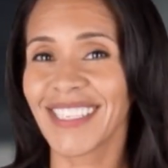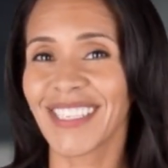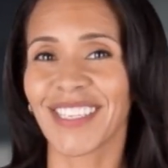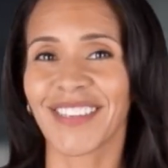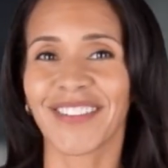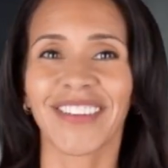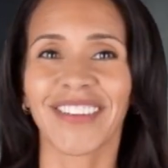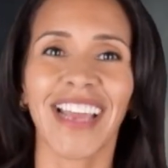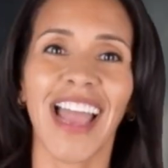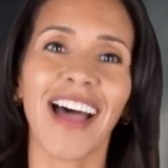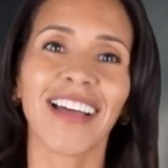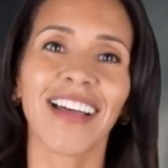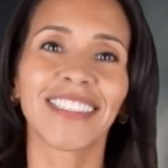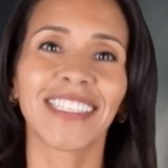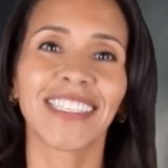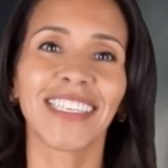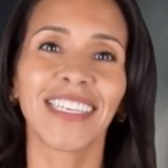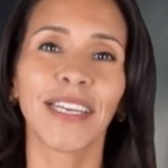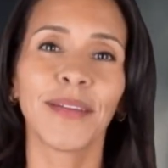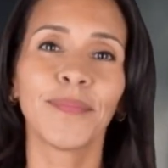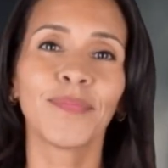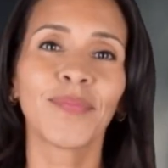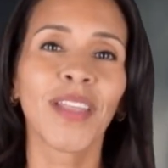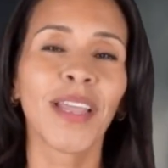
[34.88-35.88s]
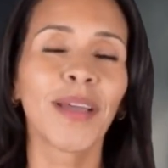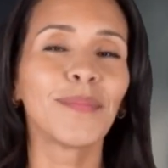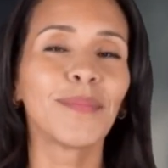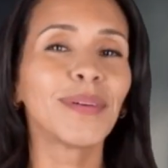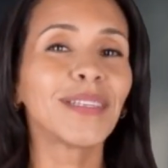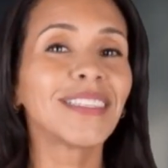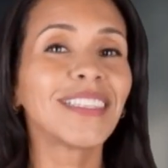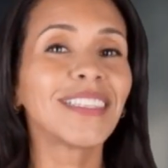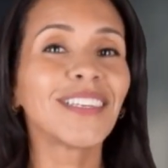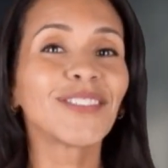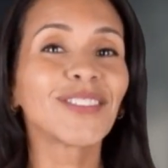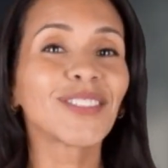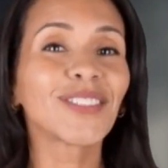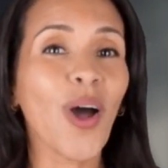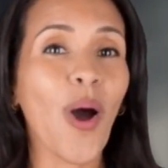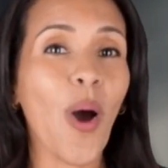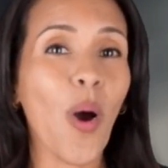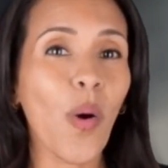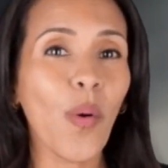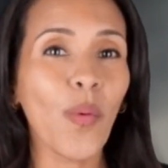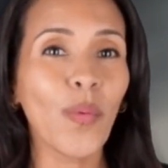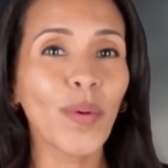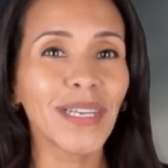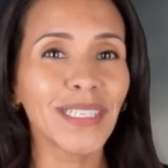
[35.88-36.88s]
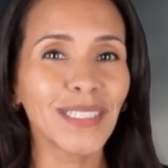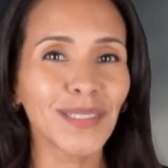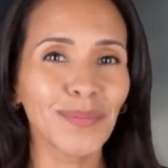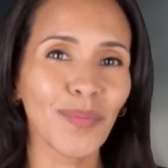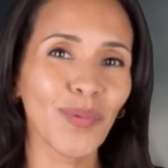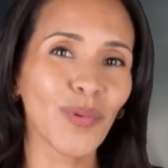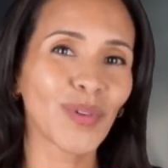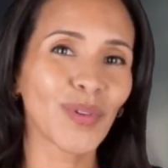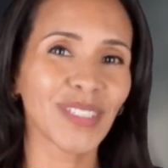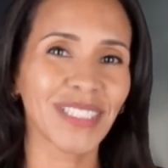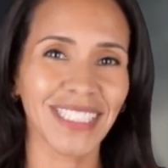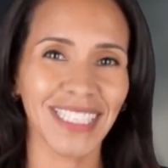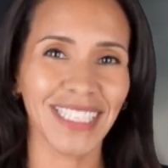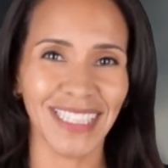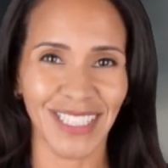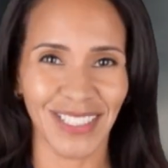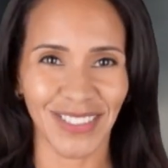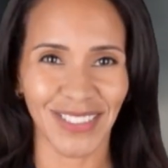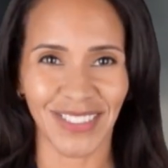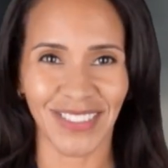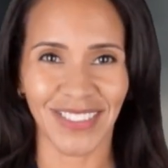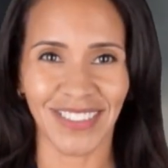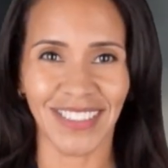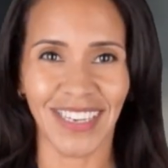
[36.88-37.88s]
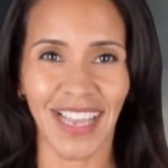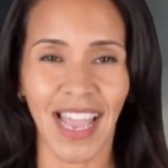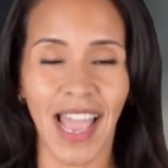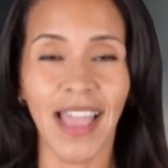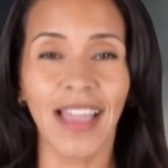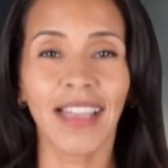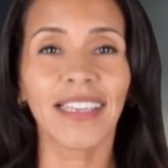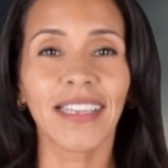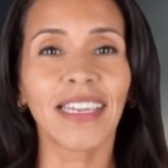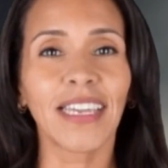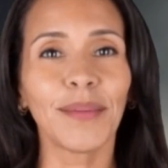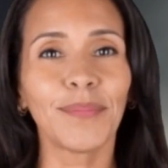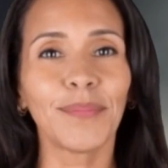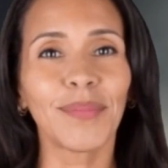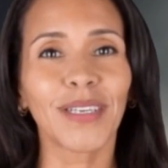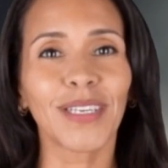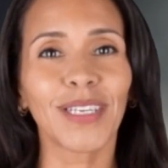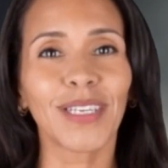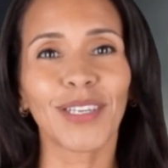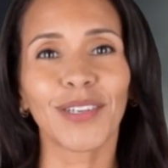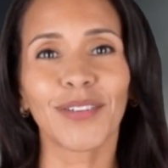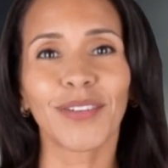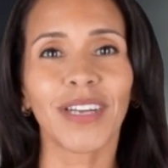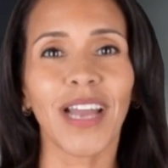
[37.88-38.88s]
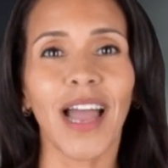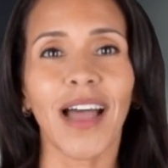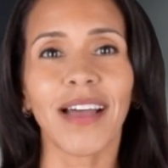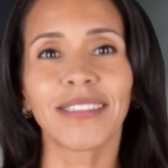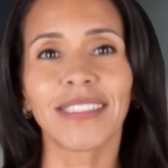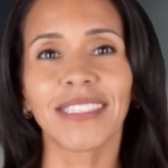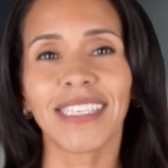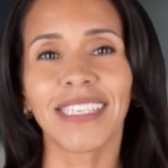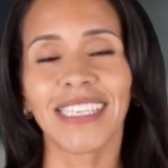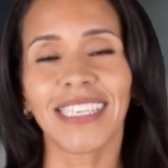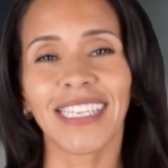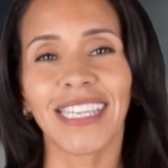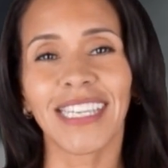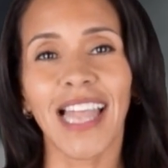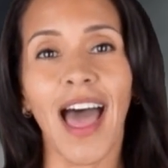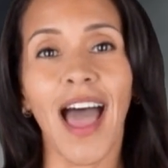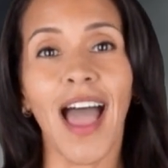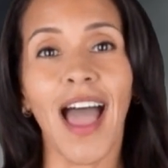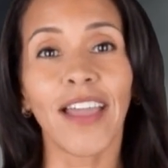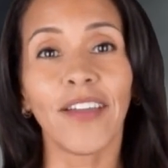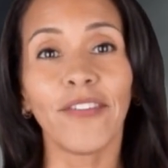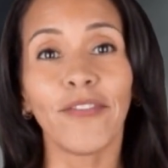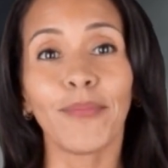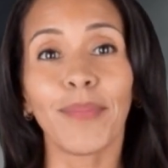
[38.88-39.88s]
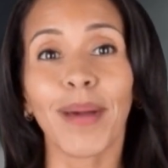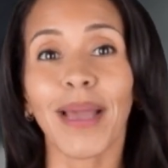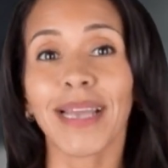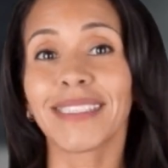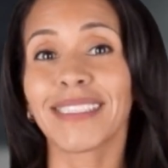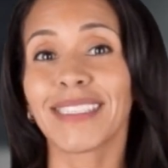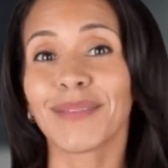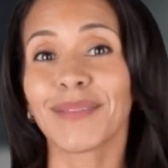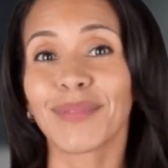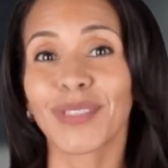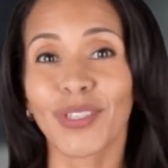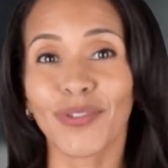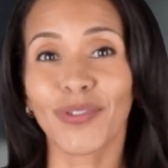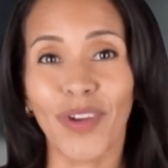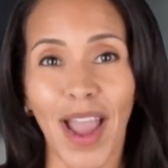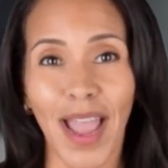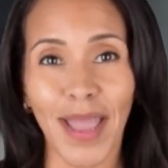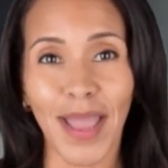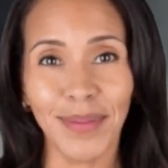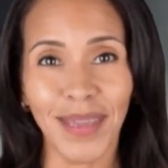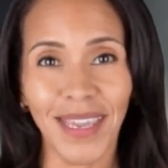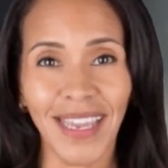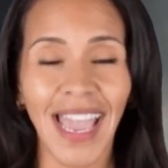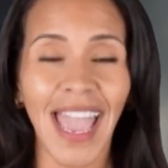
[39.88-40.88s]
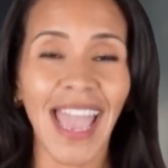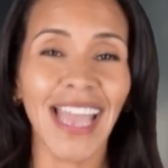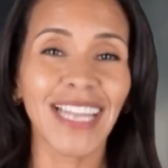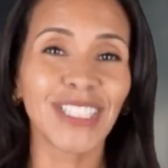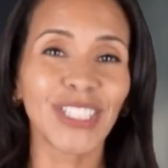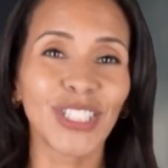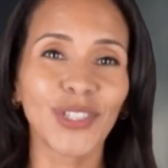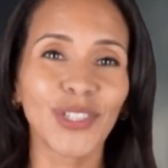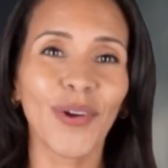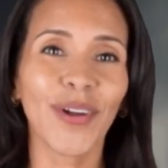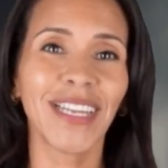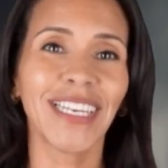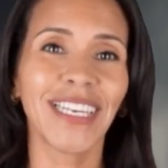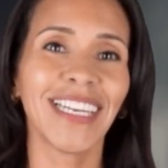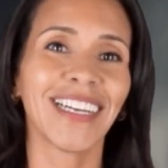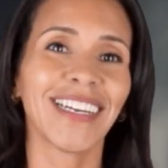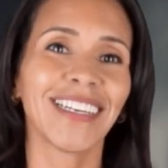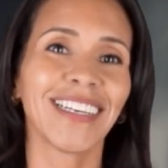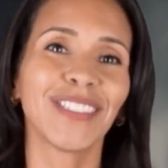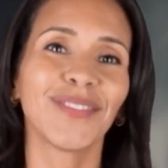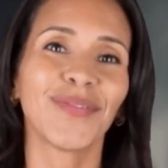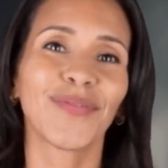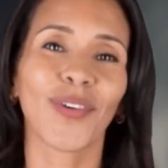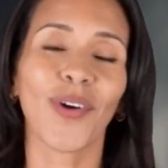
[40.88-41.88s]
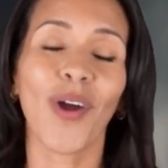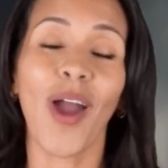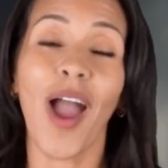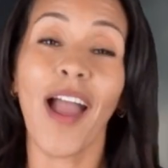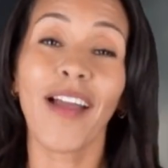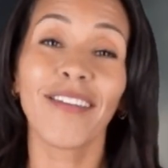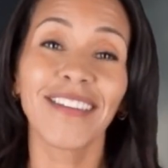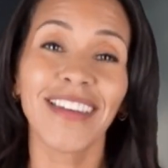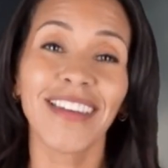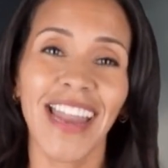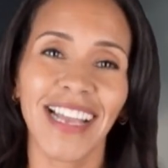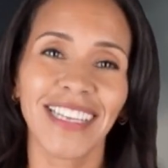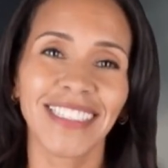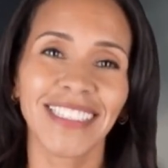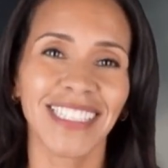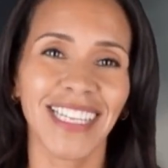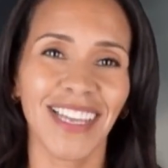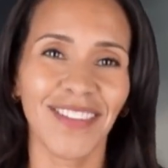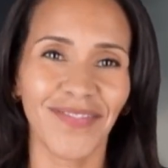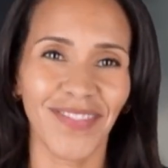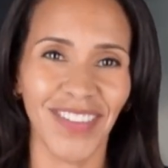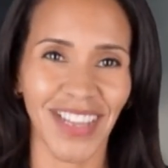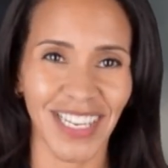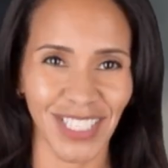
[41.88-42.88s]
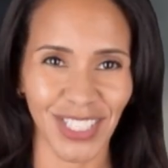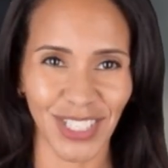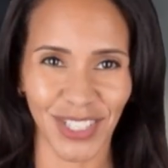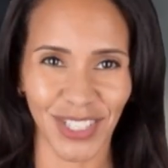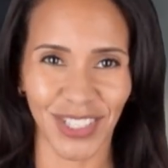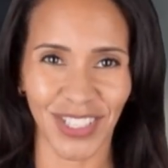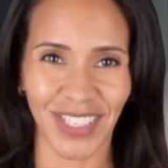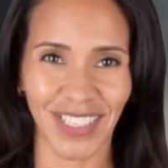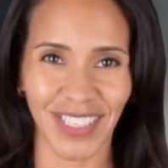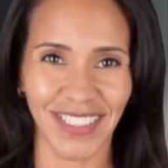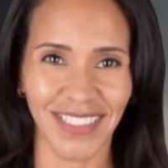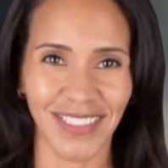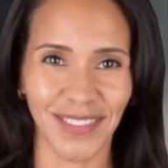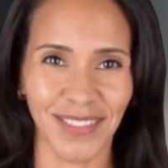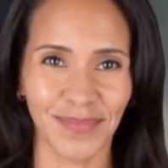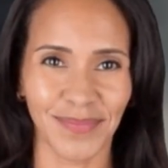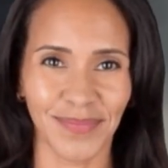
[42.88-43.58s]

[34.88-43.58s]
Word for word: curiosity, but there's always more to learn. Keep the curiosity alive by subscribing and joining us for our next adventure.